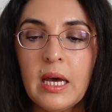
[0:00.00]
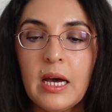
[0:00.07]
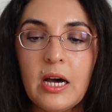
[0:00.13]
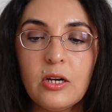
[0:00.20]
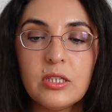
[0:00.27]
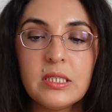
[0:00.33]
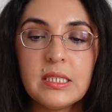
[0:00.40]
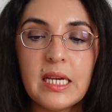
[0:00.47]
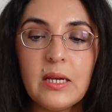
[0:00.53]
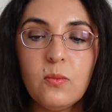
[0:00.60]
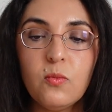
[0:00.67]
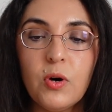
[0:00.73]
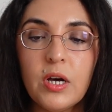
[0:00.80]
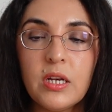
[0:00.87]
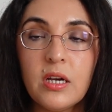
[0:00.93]
on day
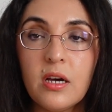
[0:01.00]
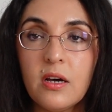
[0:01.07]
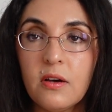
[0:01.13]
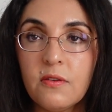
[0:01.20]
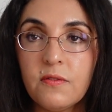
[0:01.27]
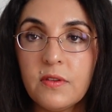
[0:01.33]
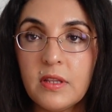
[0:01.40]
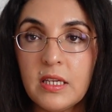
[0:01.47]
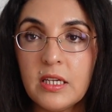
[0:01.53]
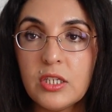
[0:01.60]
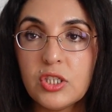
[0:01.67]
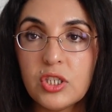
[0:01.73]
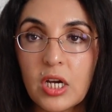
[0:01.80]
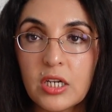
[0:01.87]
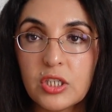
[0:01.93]
1 of the
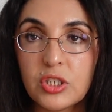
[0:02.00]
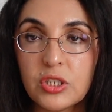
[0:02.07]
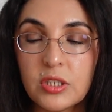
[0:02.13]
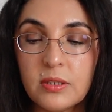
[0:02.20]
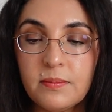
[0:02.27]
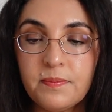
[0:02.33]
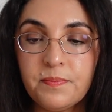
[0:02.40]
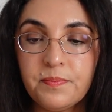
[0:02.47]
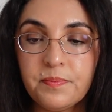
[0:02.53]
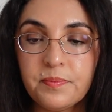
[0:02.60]
injection,